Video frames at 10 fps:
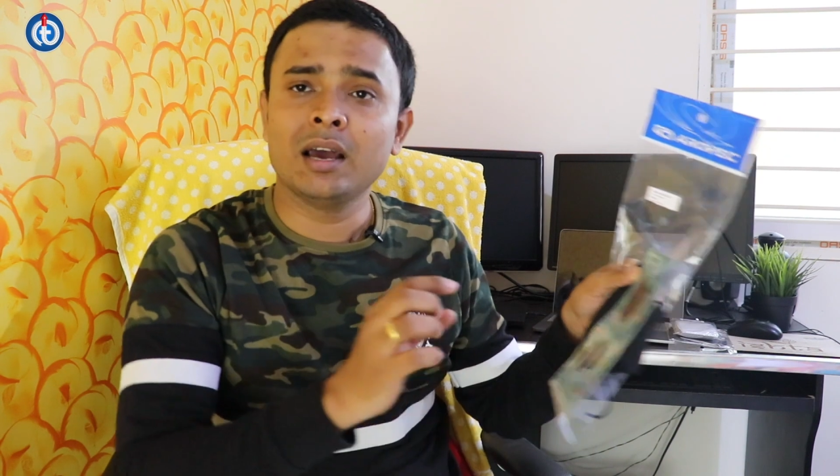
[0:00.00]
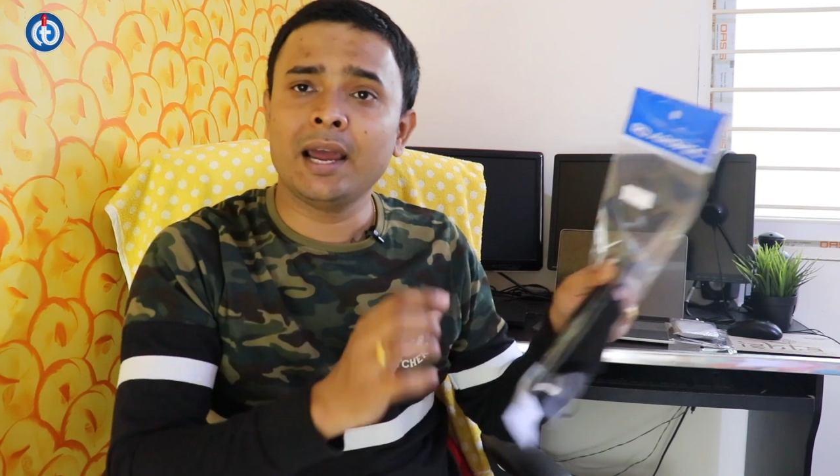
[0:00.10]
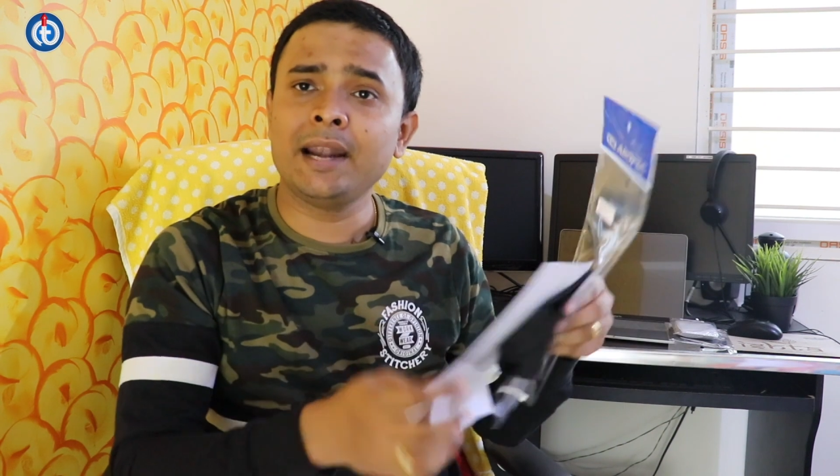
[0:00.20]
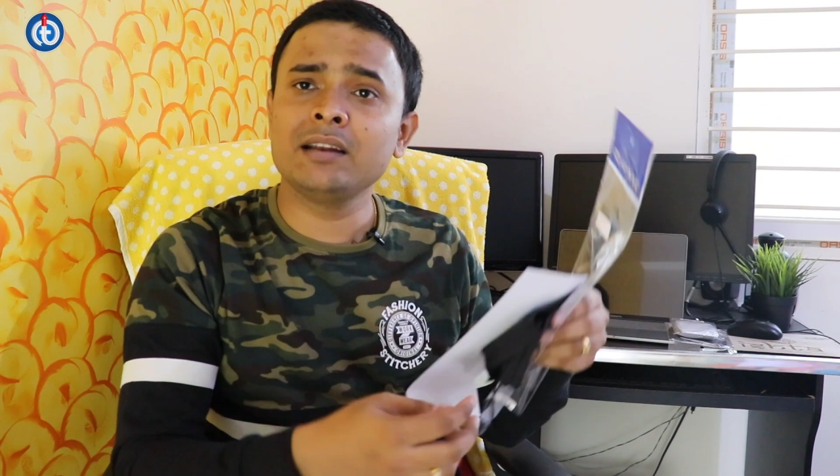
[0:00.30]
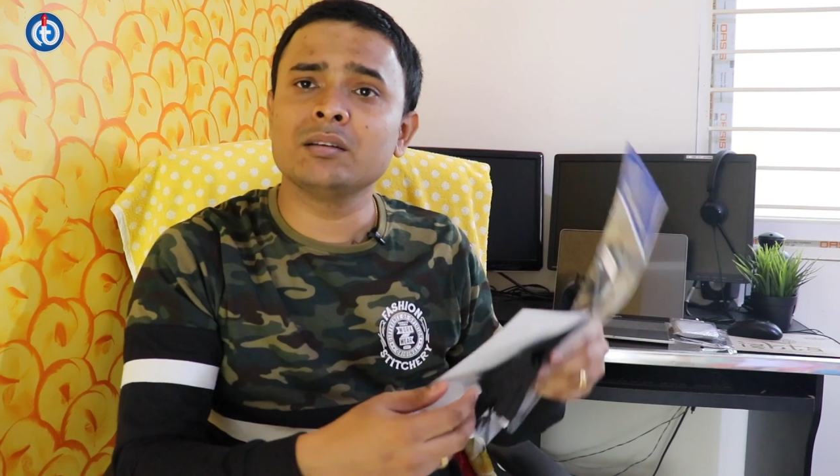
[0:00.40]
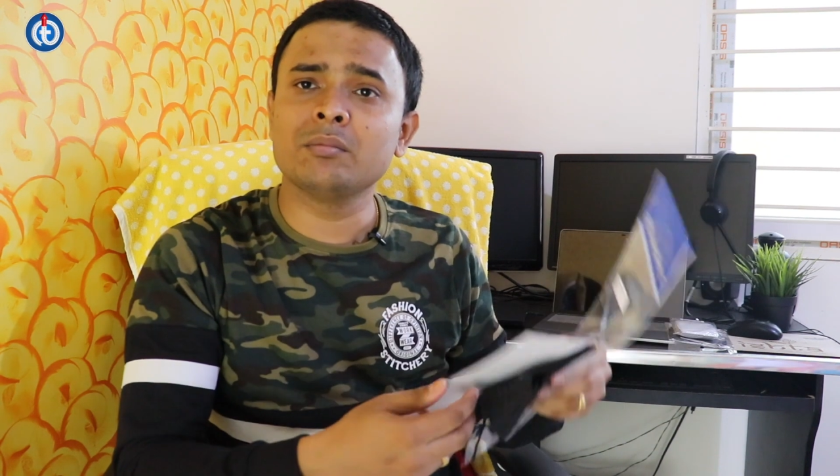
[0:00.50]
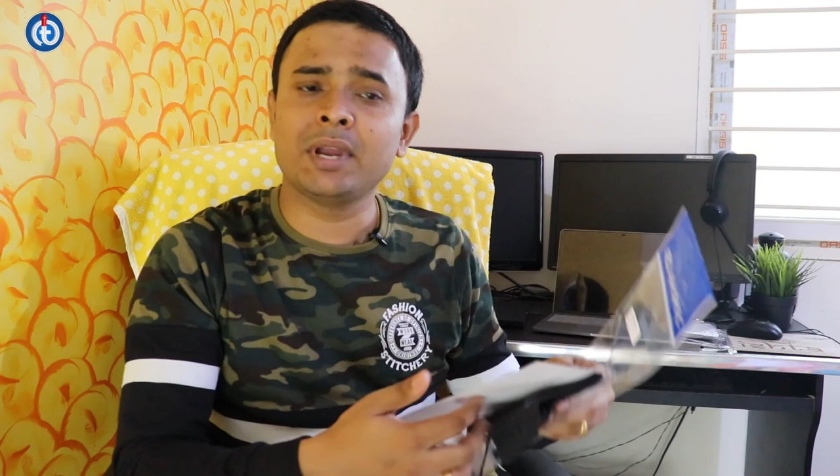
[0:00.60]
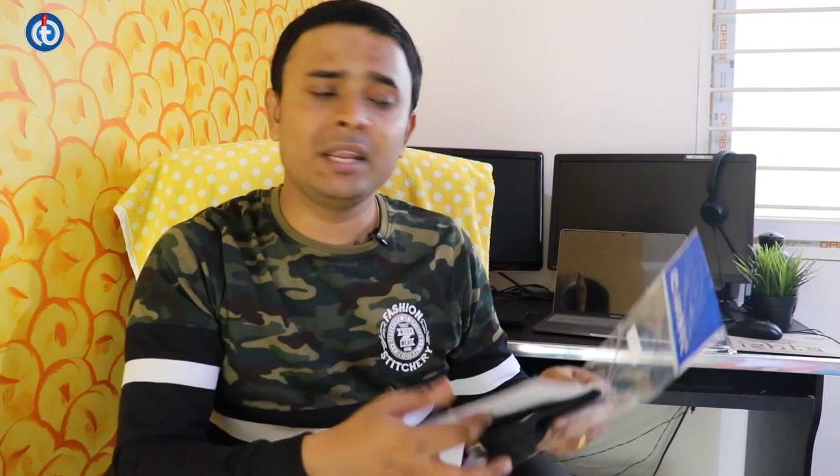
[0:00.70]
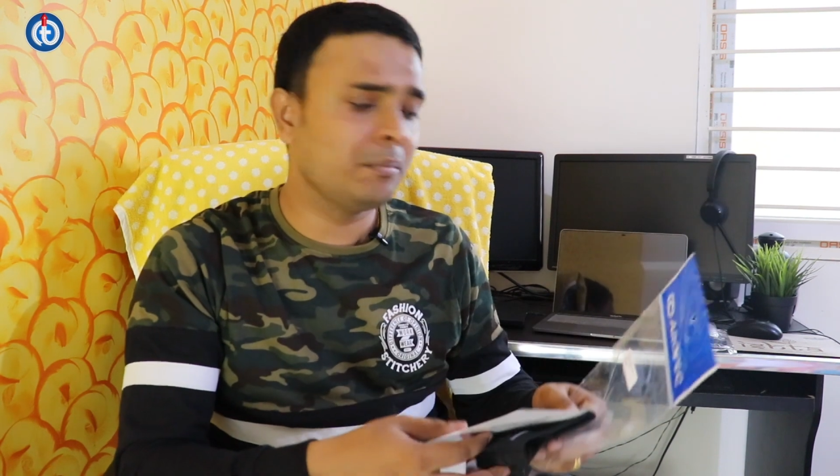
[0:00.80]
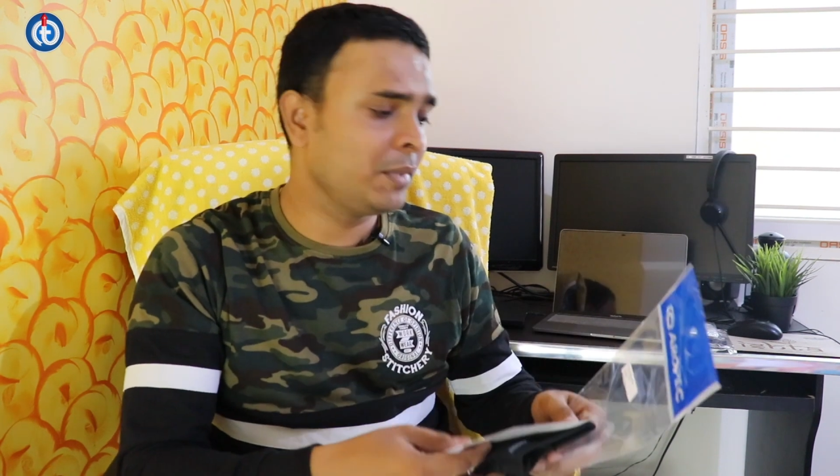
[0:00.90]
and the
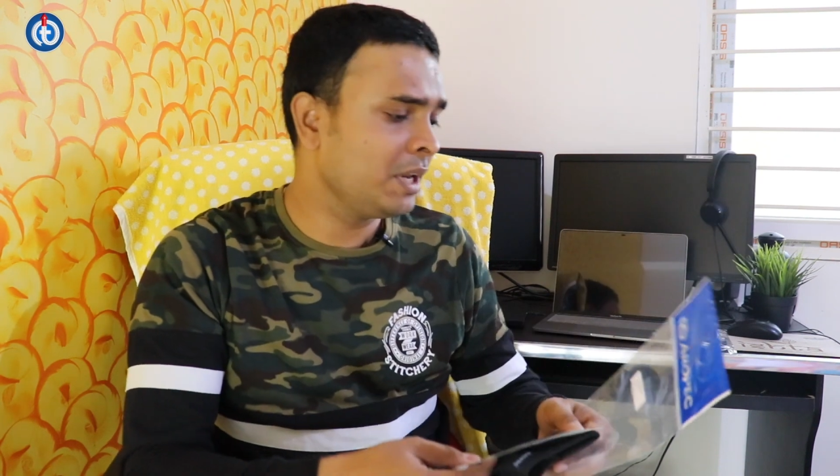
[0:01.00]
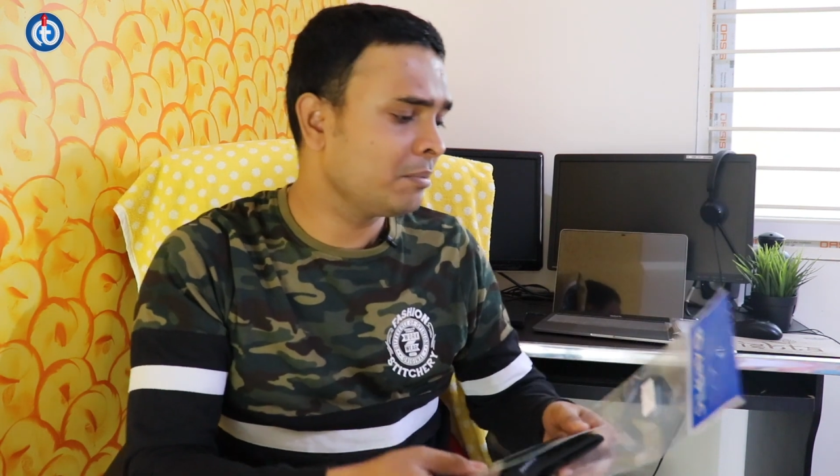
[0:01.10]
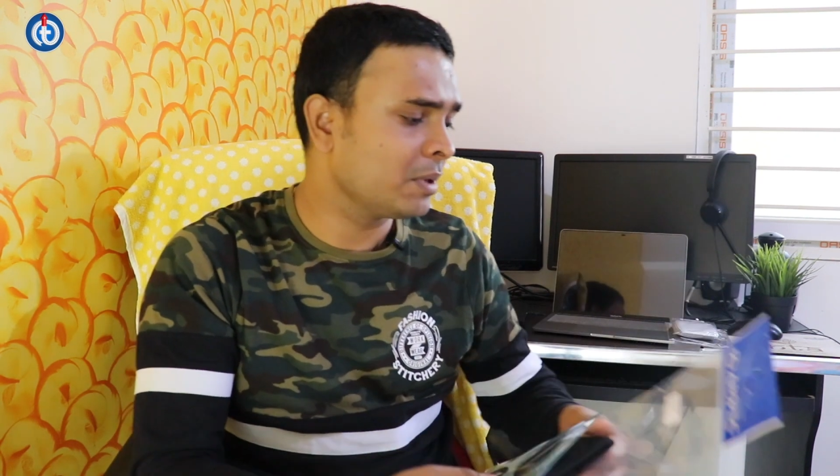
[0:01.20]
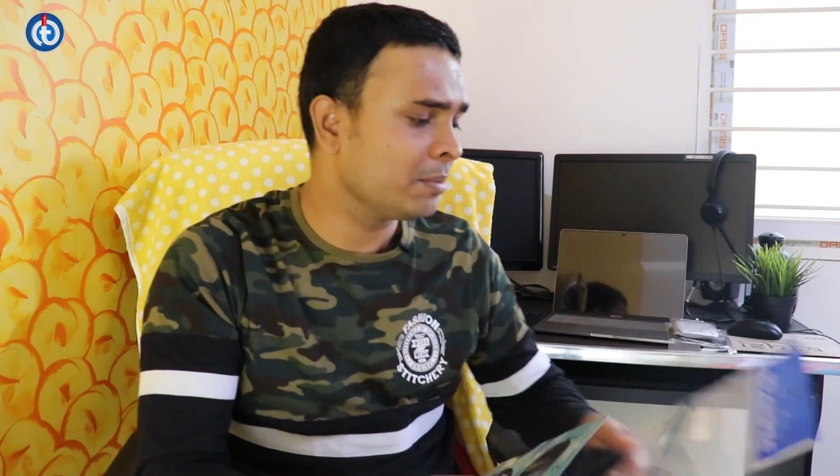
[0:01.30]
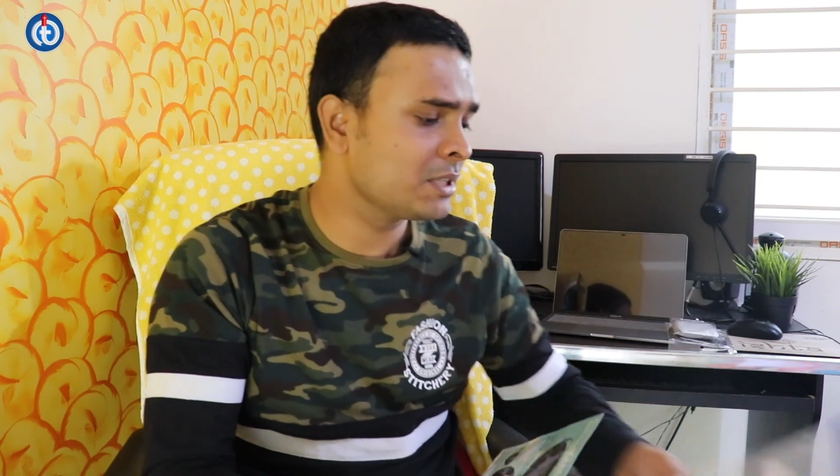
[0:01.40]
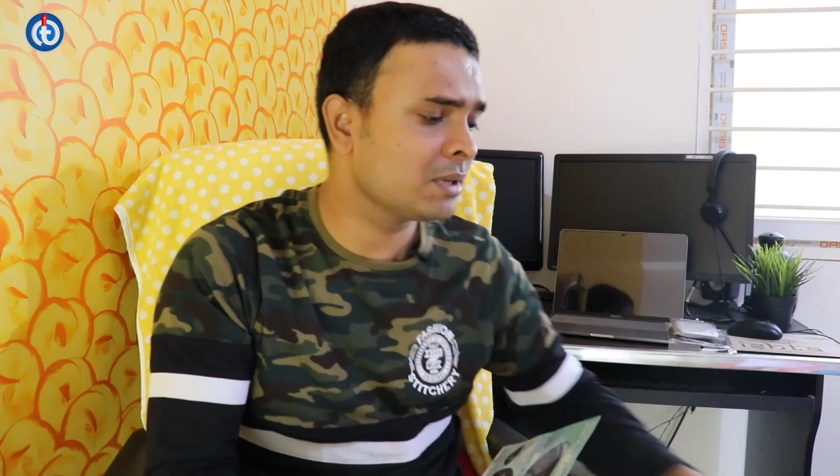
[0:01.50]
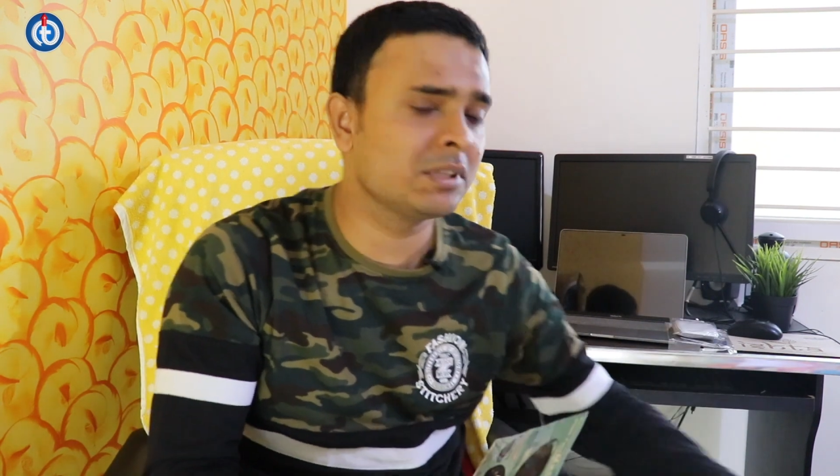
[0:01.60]
main purpose